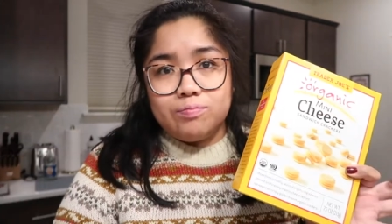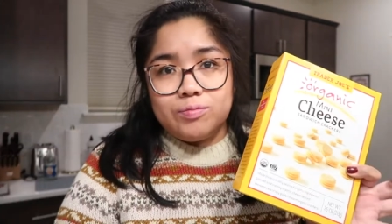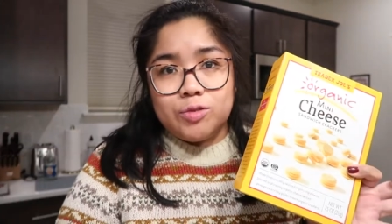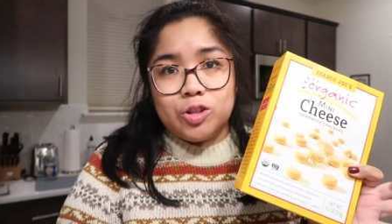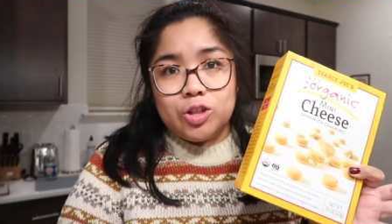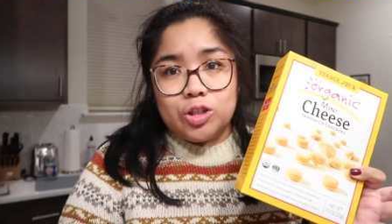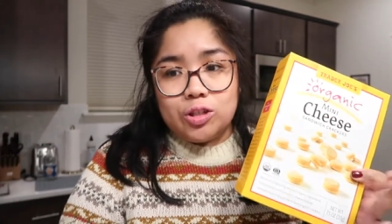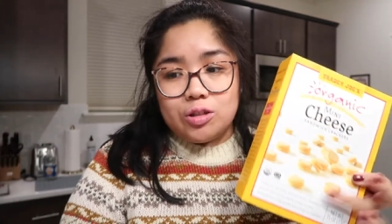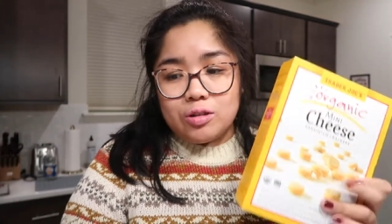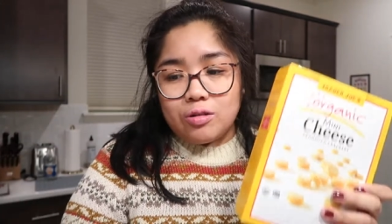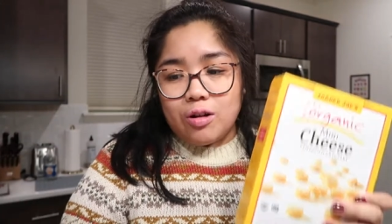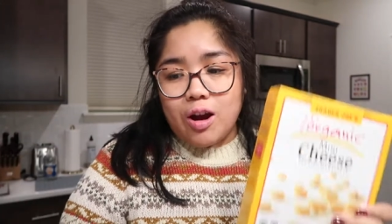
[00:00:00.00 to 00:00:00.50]

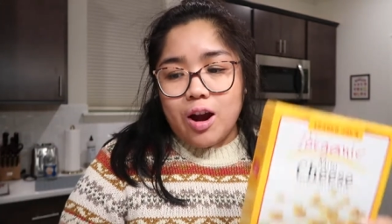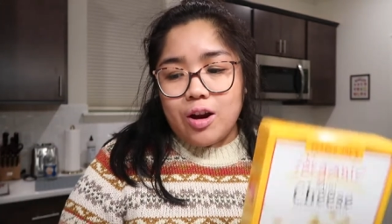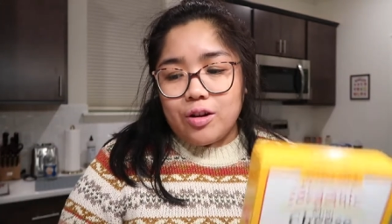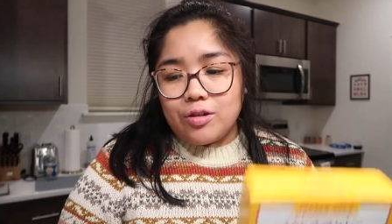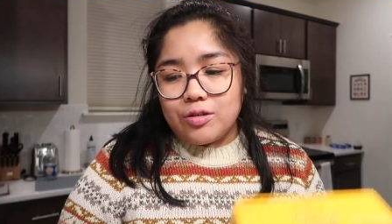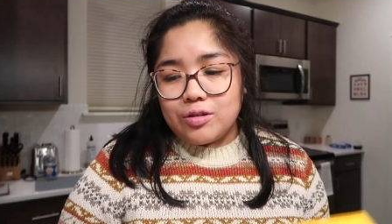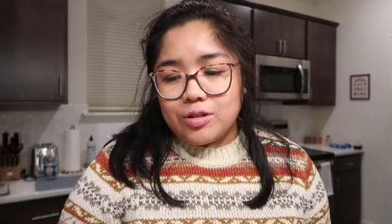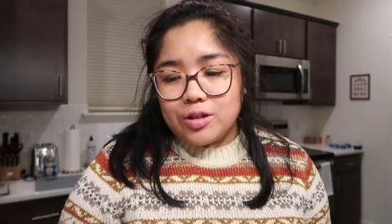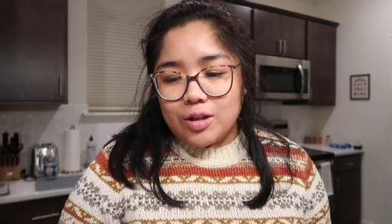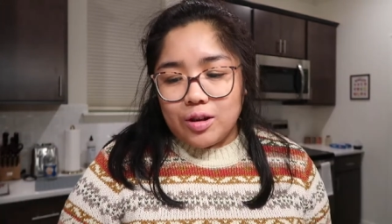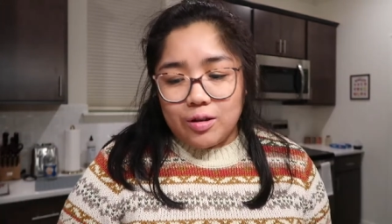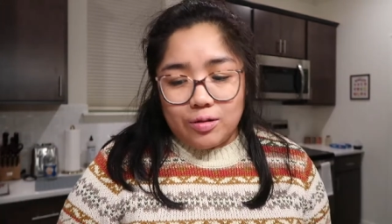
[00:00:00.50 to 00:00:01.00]
cheese
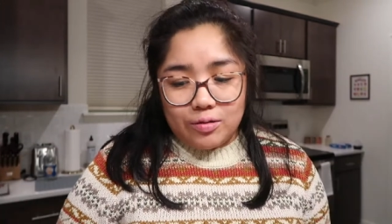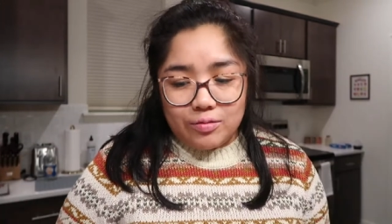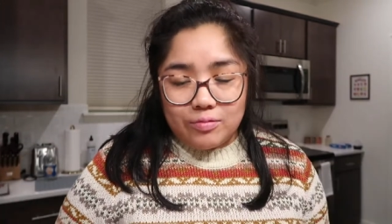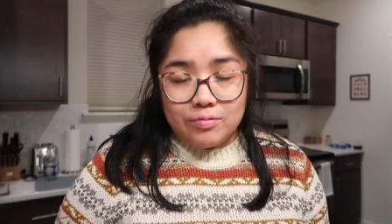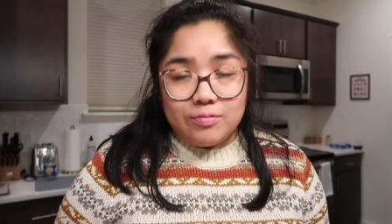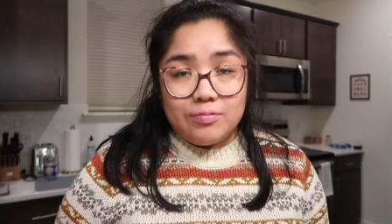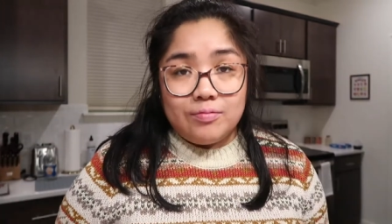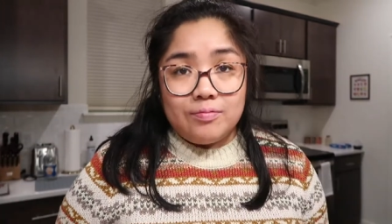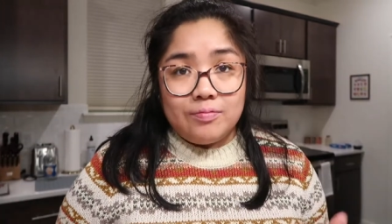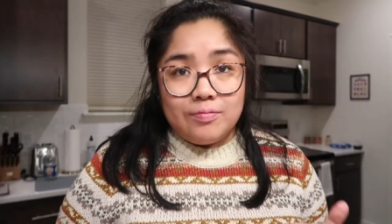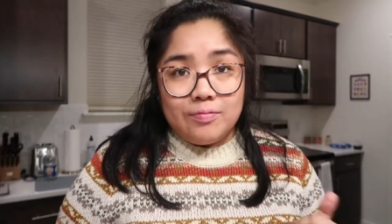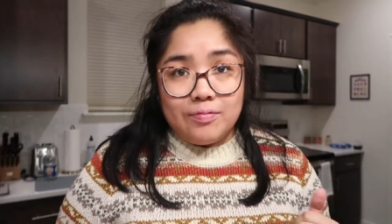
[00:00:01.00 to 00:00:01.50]
crackers, so
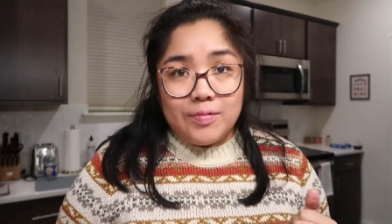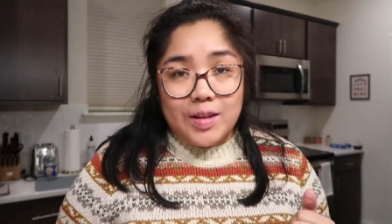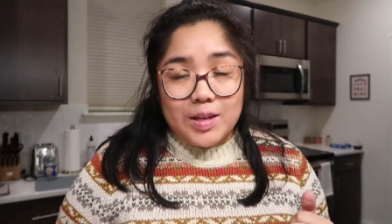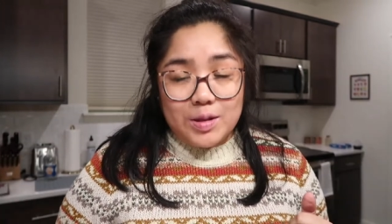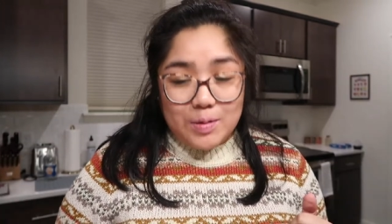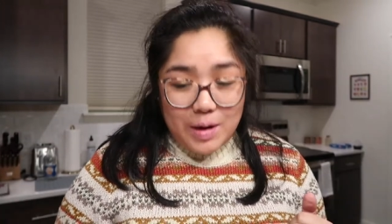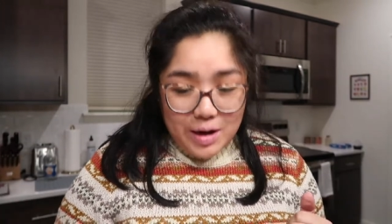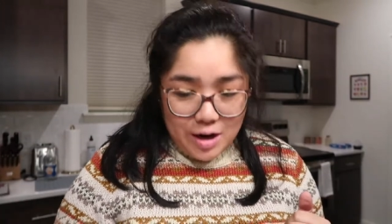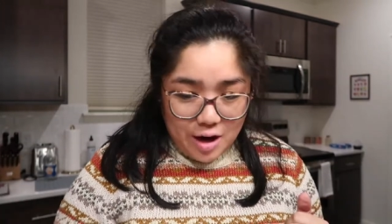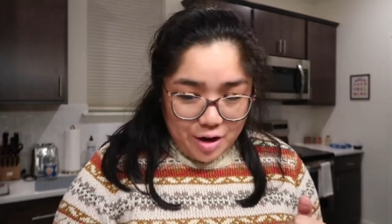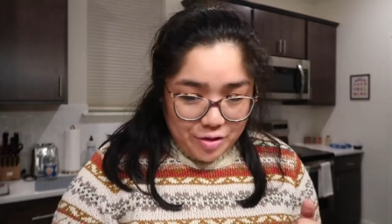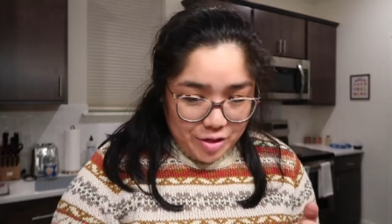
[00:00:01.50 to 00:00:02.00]
that's
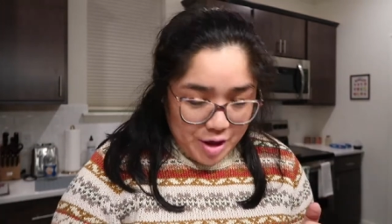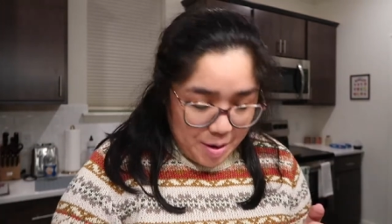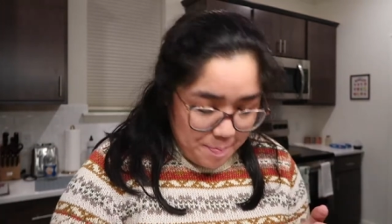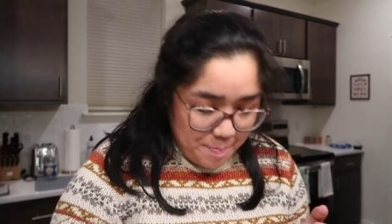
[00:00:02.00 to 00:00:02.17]
why I got